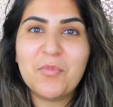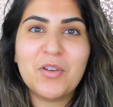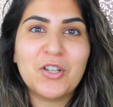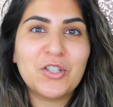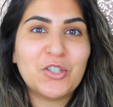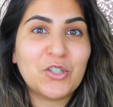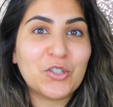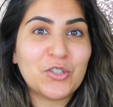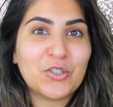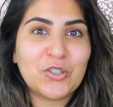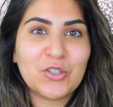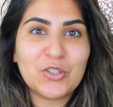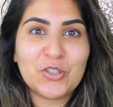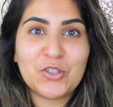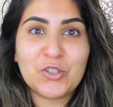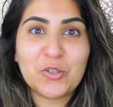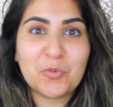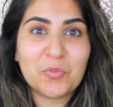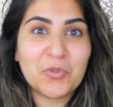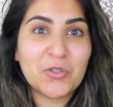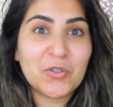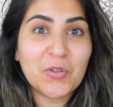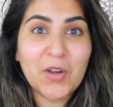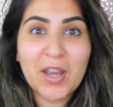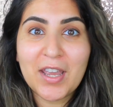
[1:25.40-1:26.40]
Just to
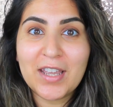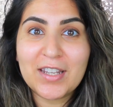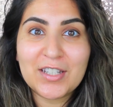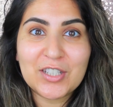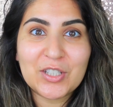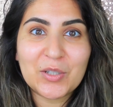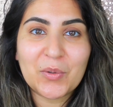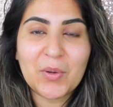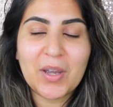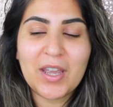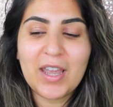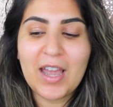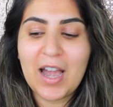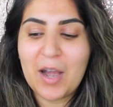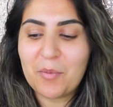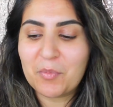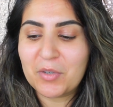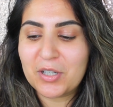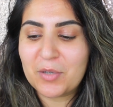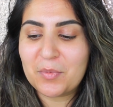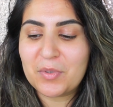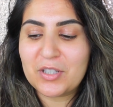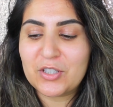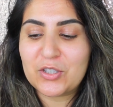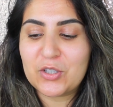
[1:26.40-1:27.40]
jump straight into it, I'm
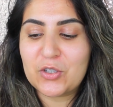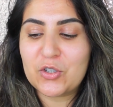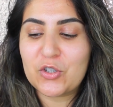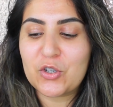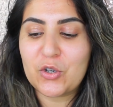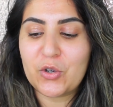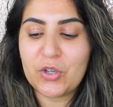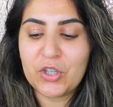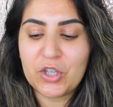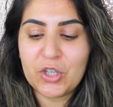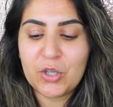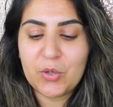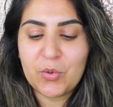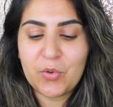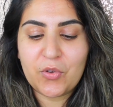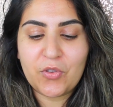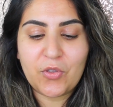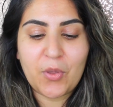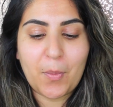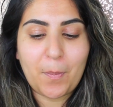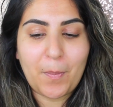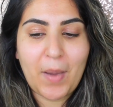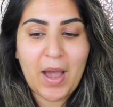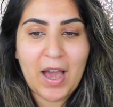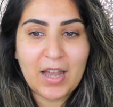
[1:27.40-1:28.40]
going to be showing you
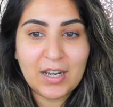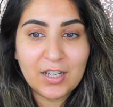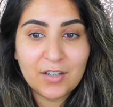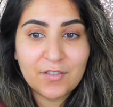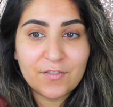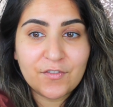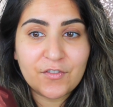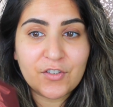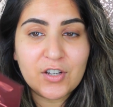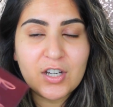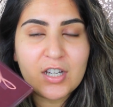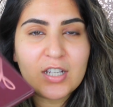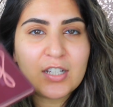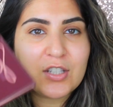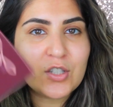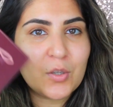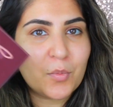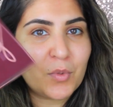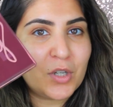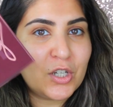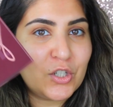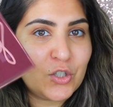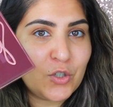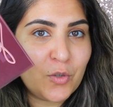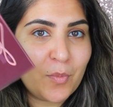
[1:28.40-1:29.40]
the palette first. I'm
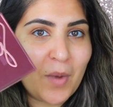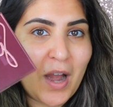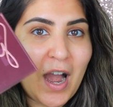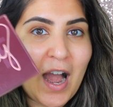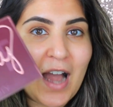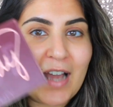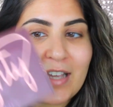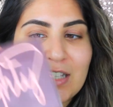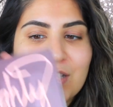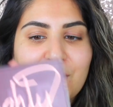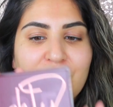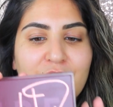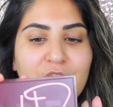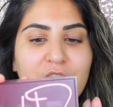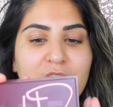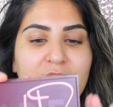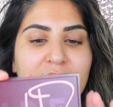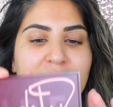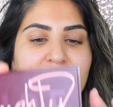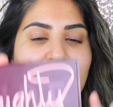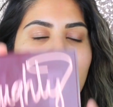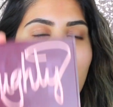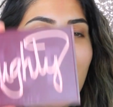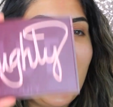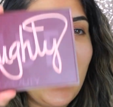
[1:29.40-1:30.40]
going to do my eyes first,